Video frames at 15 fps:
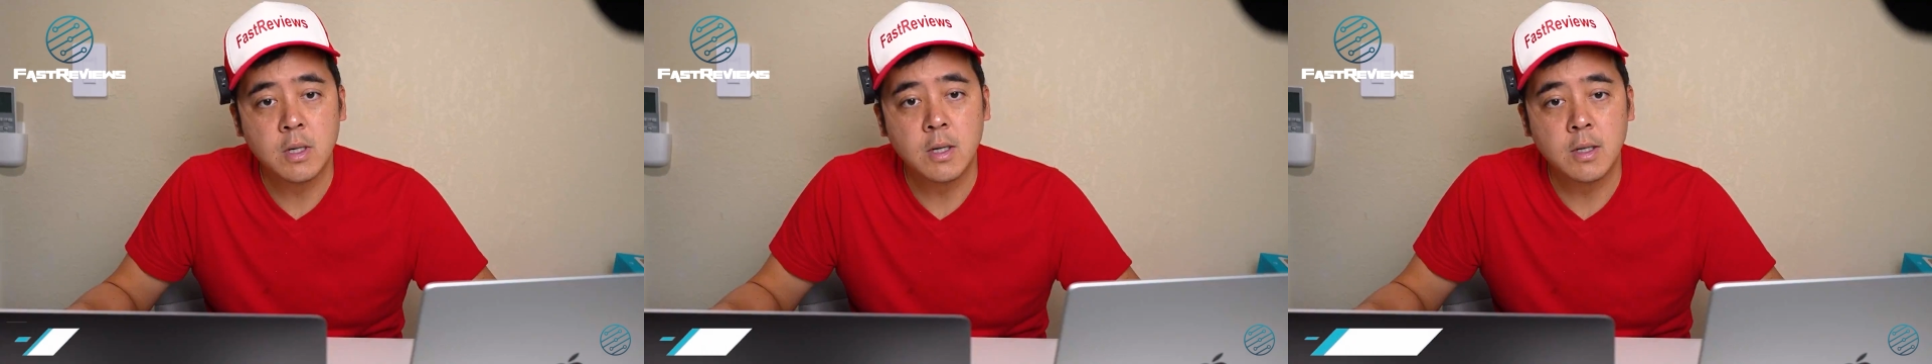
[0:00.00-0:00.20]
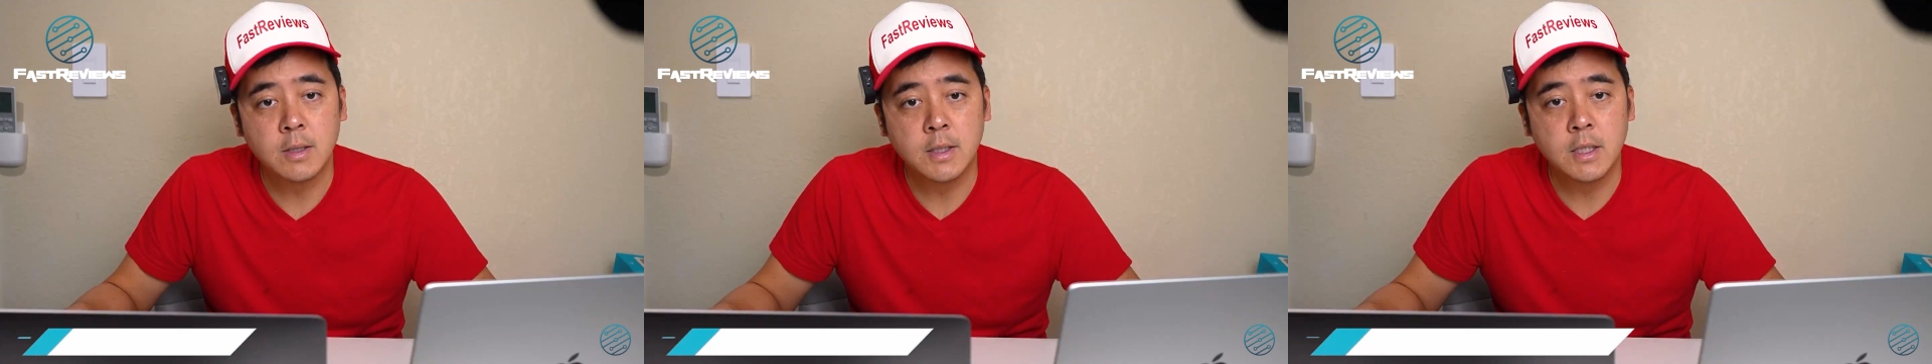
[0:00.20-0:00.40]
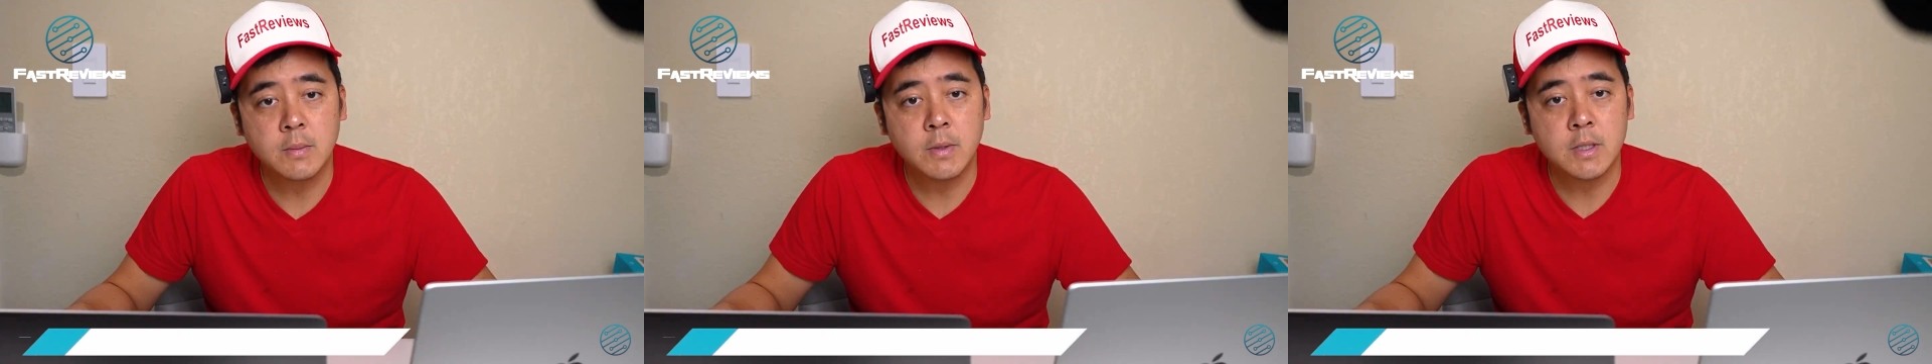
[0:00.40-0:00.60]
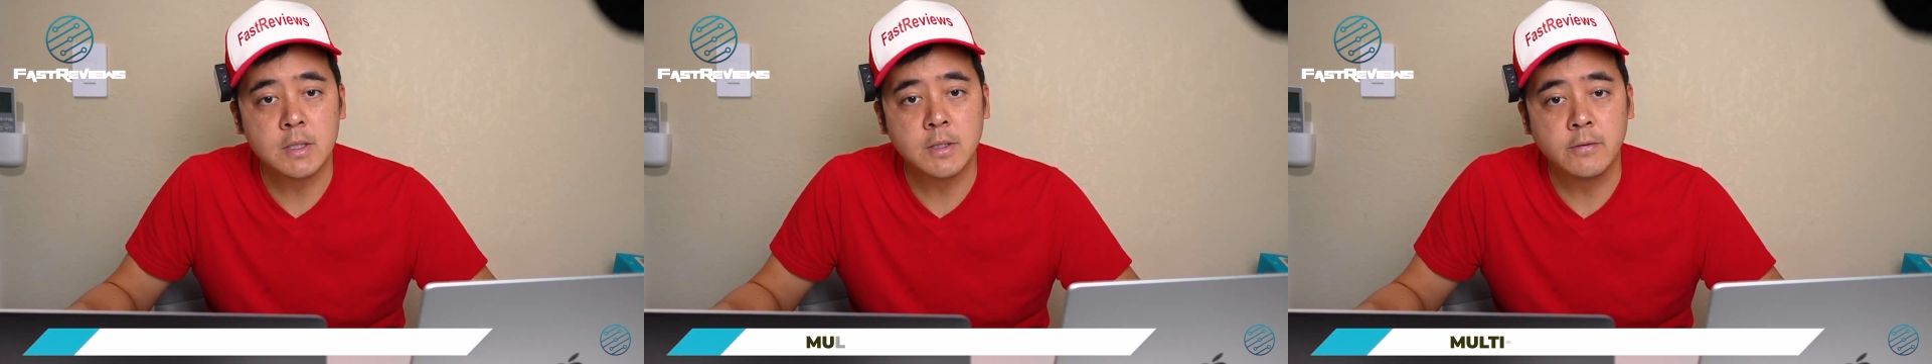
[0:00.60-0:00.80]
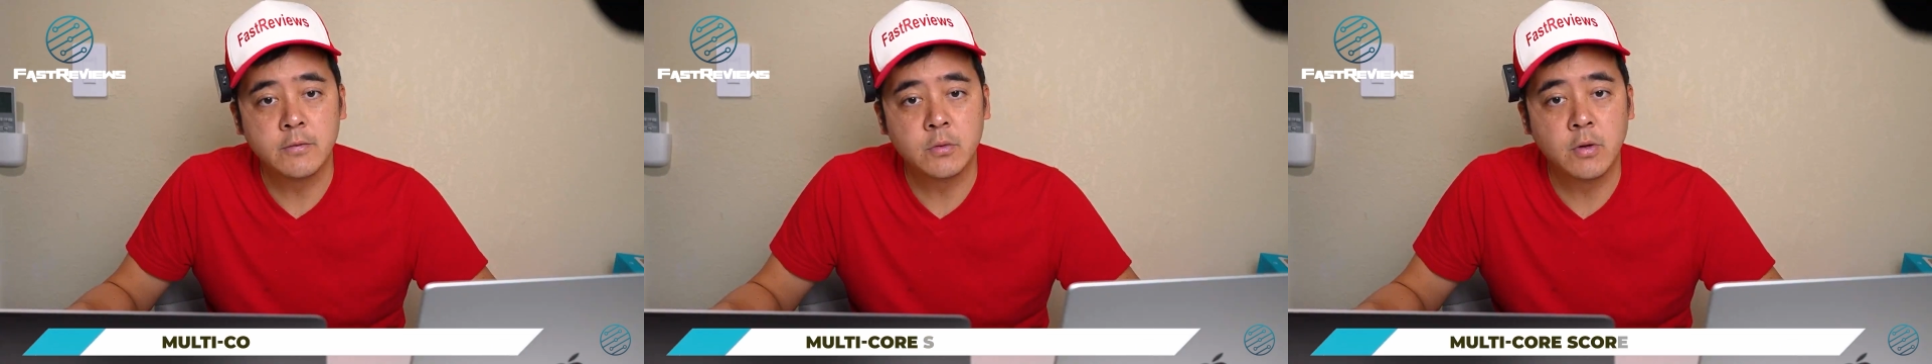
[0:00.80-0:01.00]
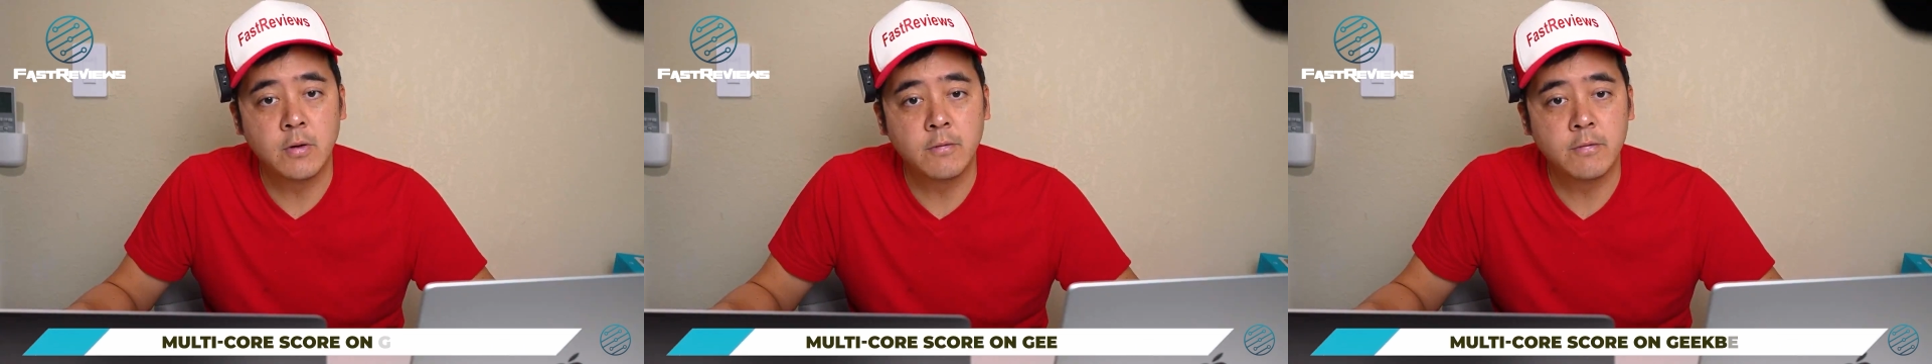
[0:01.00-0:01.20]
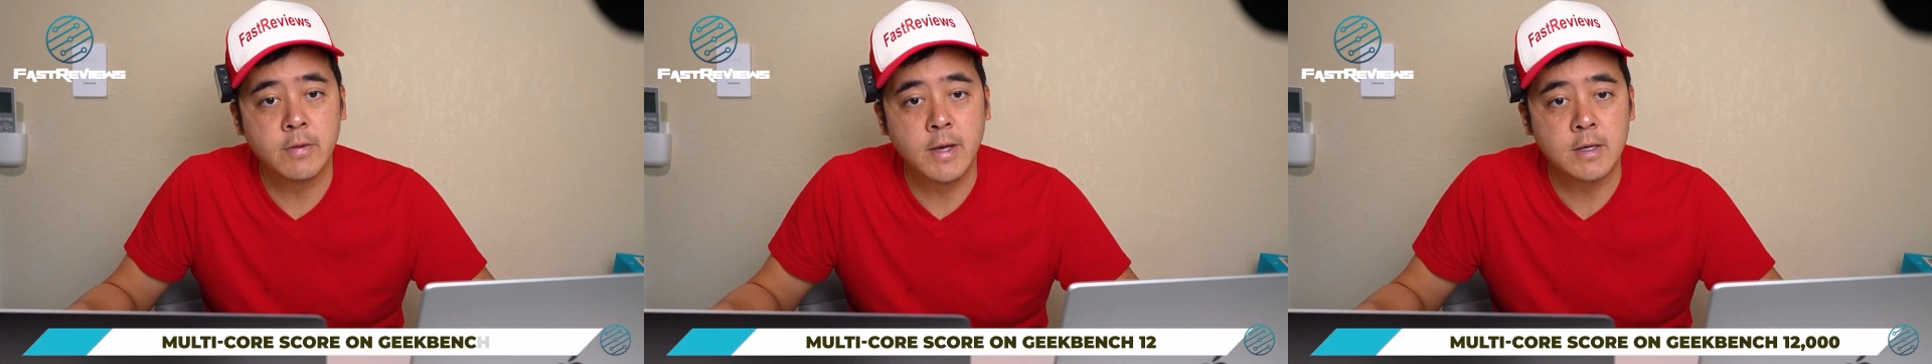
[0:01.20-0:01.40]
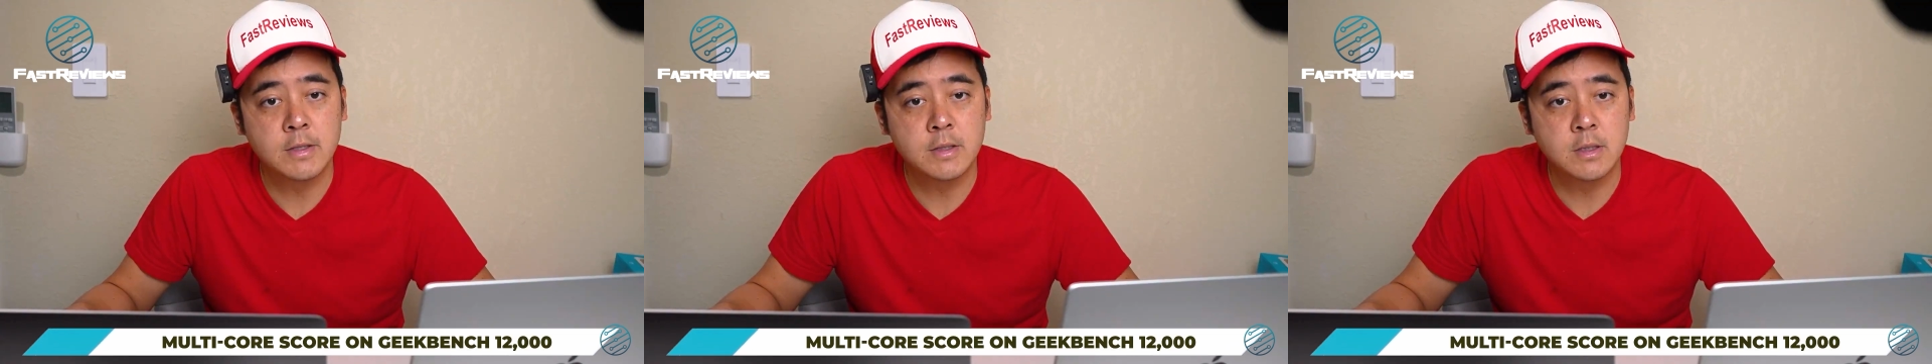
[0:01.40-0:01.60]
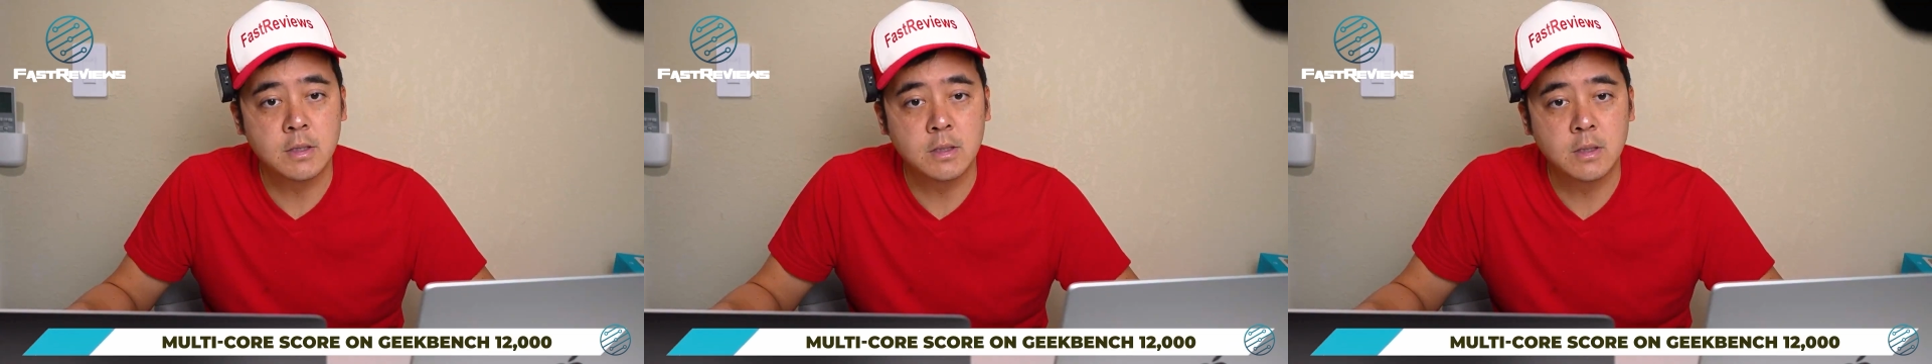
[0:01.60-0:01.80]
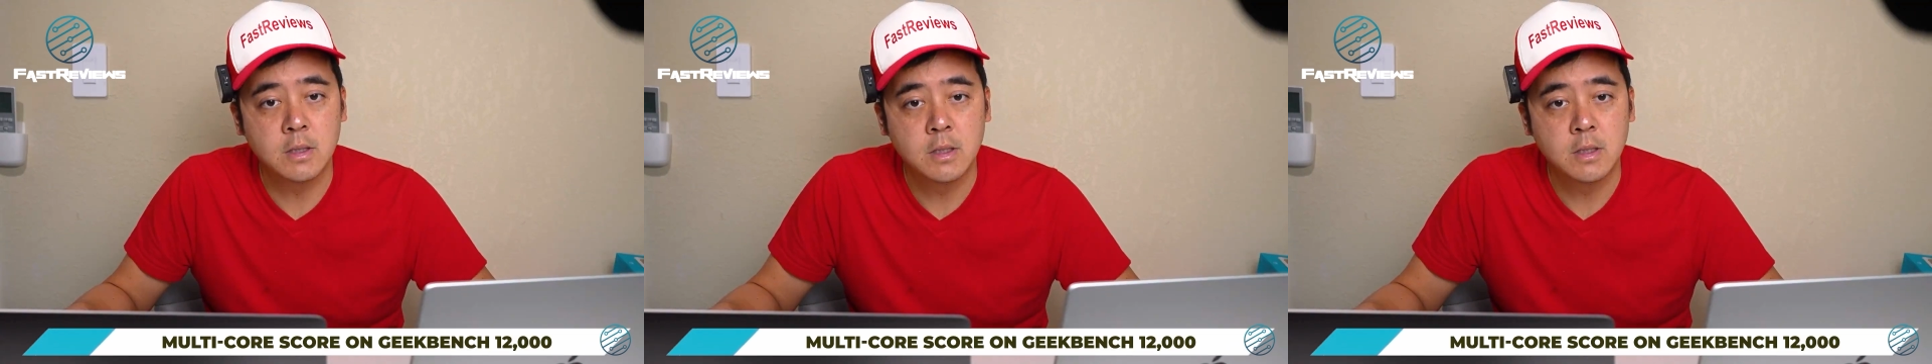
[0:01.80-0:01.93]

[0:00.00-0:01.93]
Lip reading: on Geekbench of 12,000.